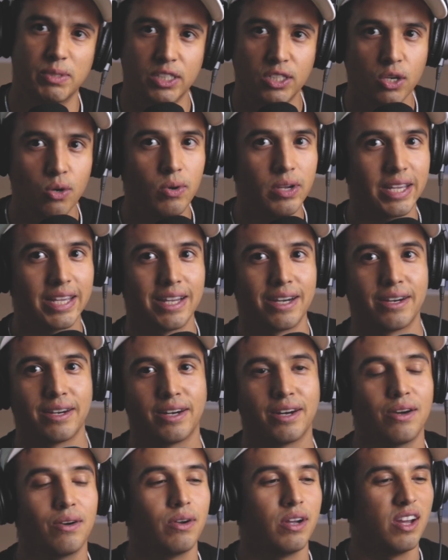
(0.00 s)
be doing here?
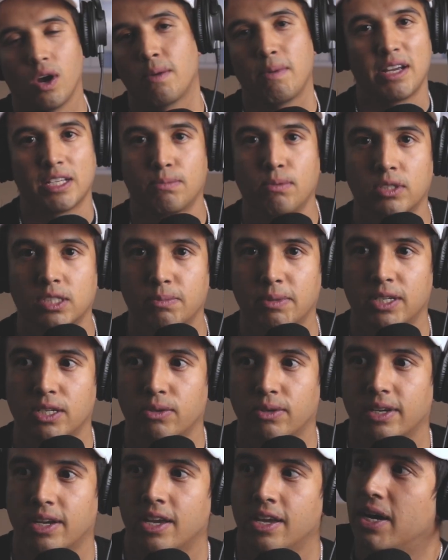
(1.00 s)
What am I supposed to be
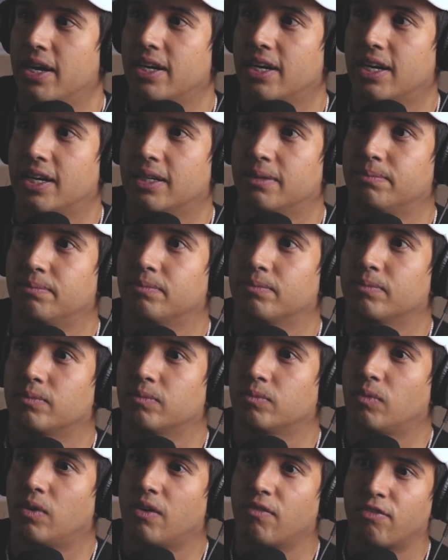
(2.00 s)
doing? But
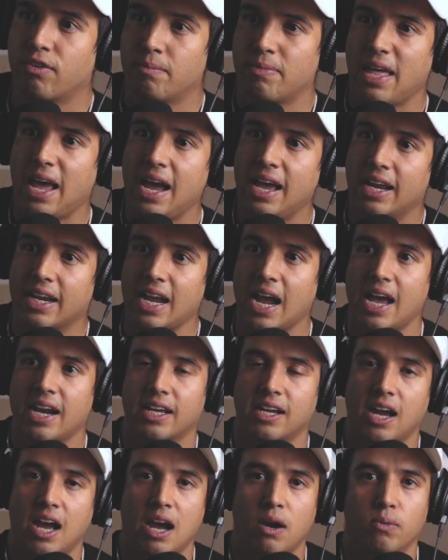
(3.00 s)
from that, I kind
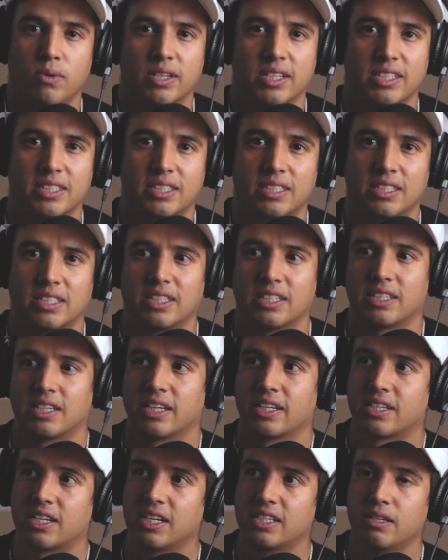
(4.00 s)
of got was,
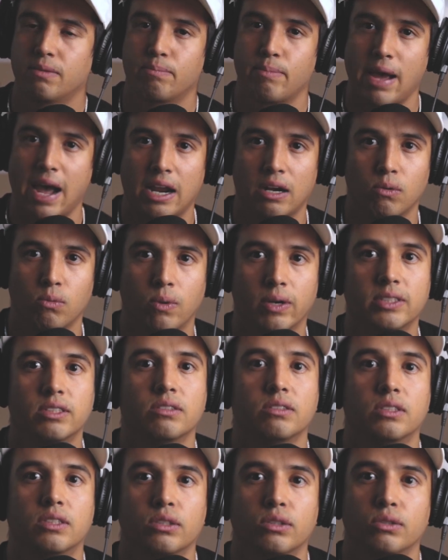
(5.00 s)
it doesn't matter what
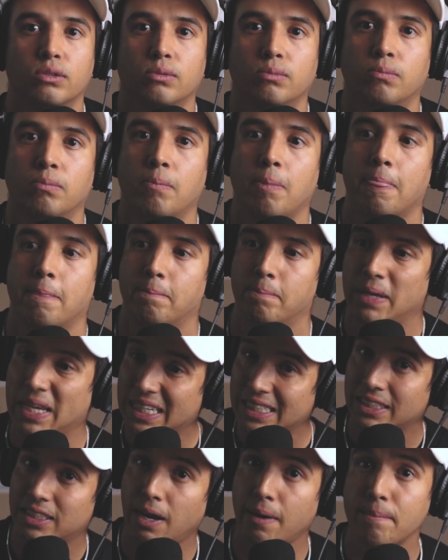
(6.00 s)
you do,
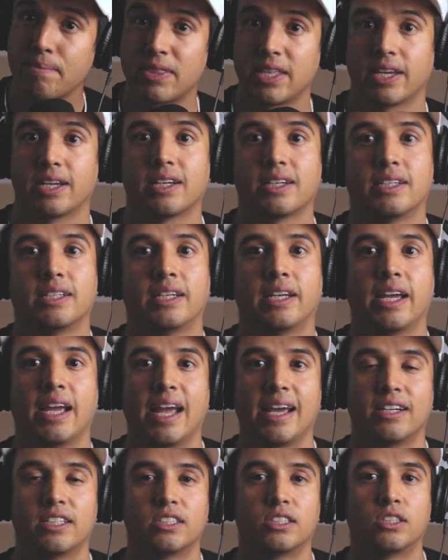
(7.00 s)
pick something
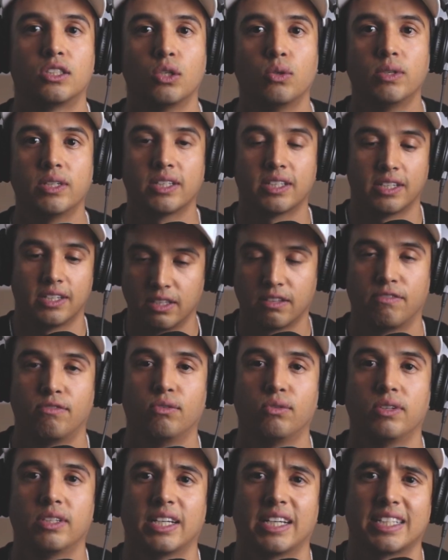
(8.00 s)
and just do it to the
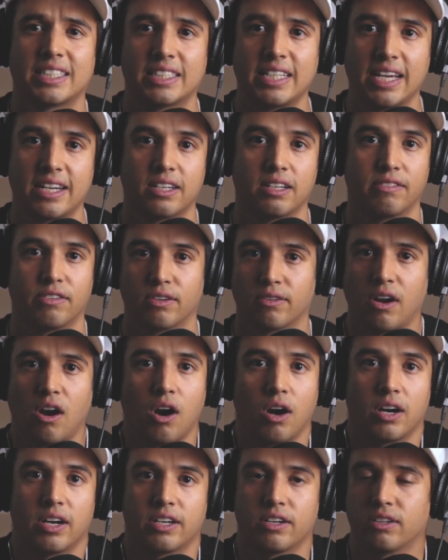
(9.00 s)
full extent of your
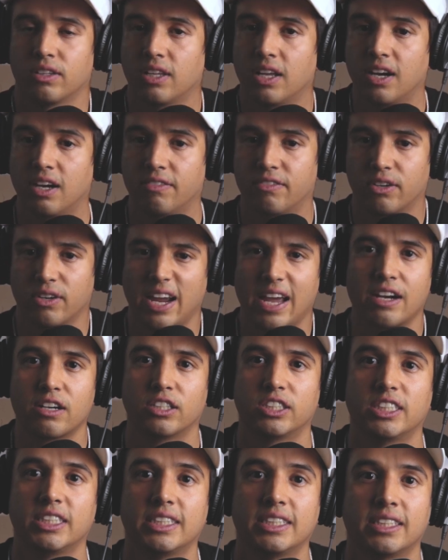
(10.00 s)
heart, your love, your
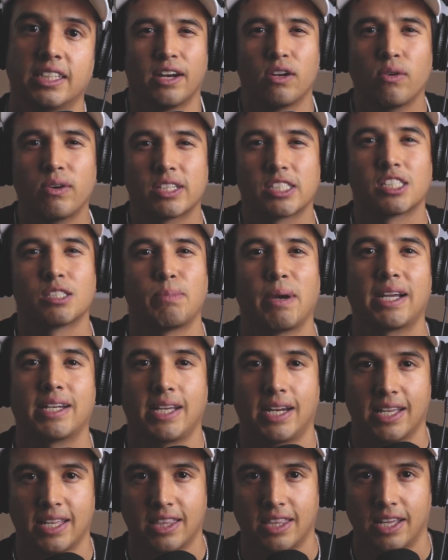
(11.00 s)
energy, and don't expect
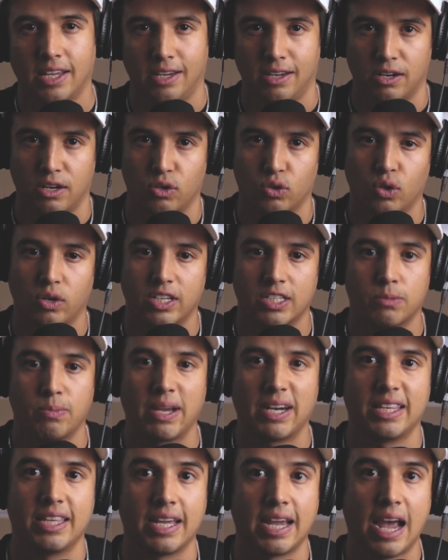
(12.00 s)
anything, don't
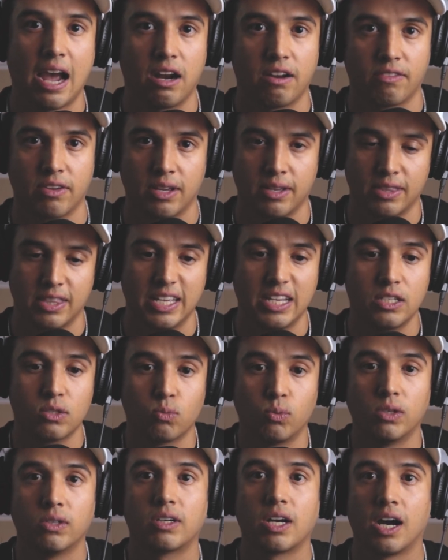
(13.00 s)
expect anything out of it. Things
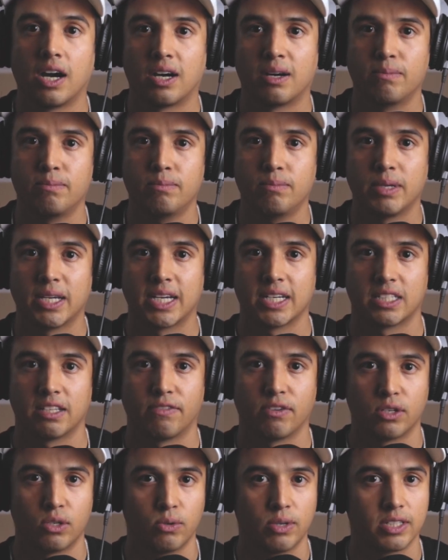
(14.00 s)
will come, because
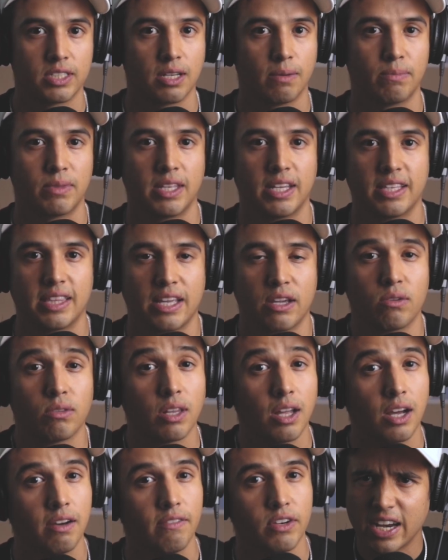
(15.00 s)
if you're doing something that you
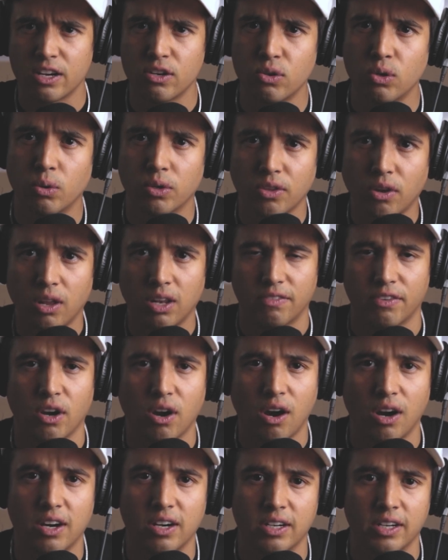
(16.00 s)
love and you do it with all of your
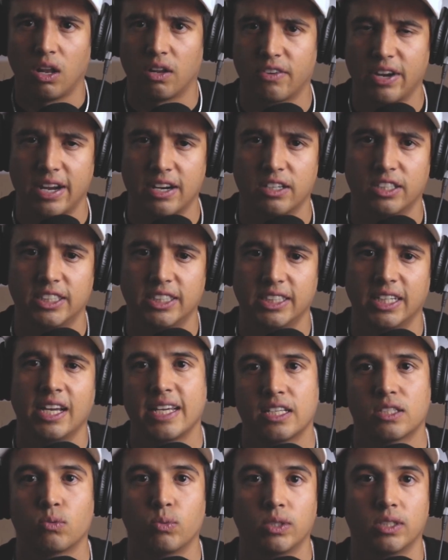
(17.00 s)
heart, all of your energy,
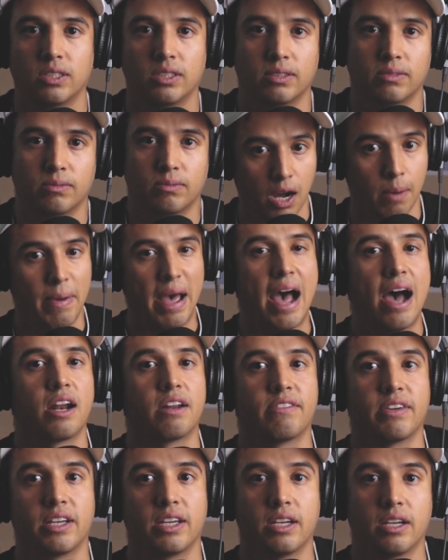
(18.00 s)
things will come out
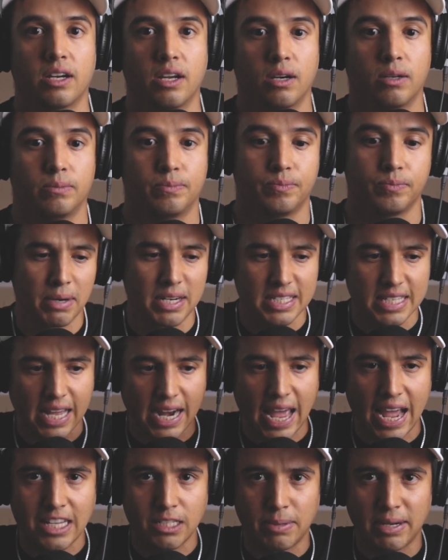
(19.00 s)
of it, but it's that
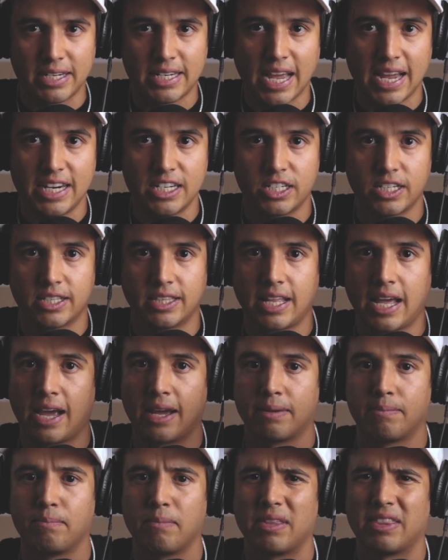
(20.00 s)
expectation
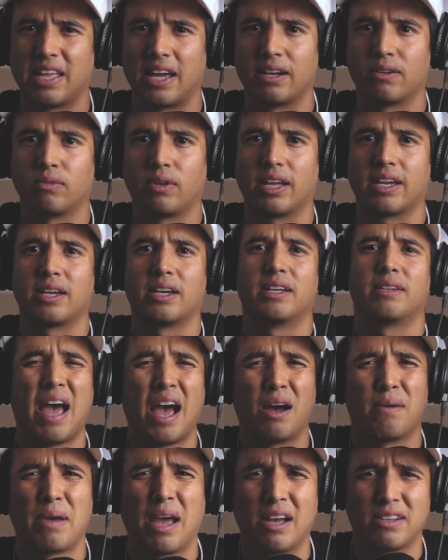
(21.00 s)
that like
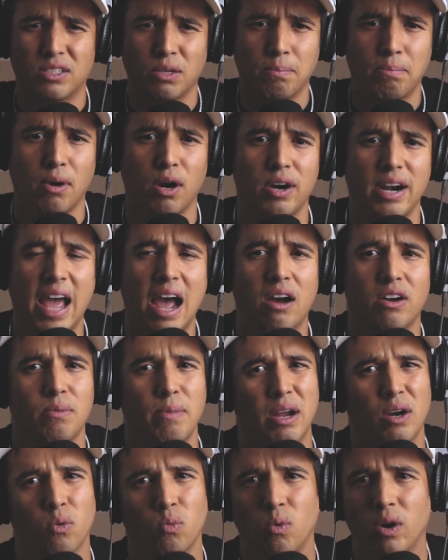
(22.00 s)
has you burn out no
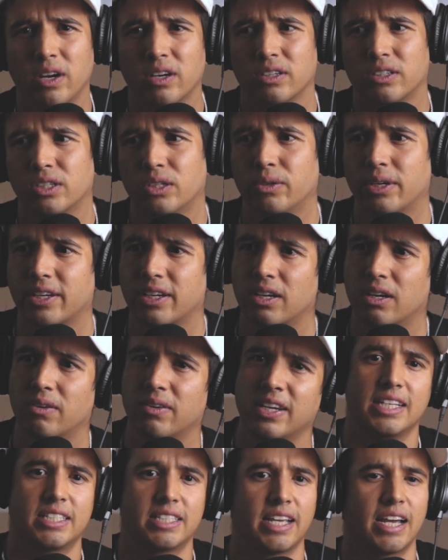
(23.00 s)
matter what you're doing.
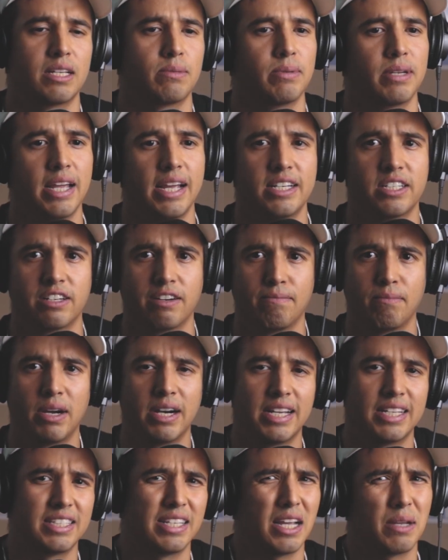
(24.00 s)
It's the expectation of
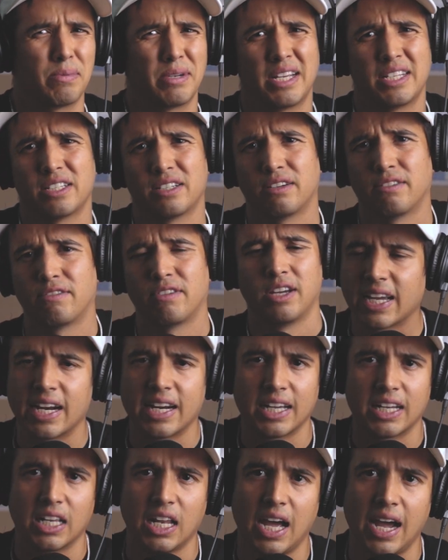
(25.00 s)
money, it's the expectation of
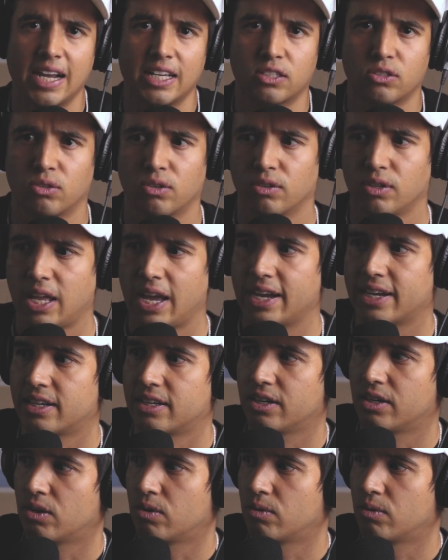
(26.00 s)
getting clients, or like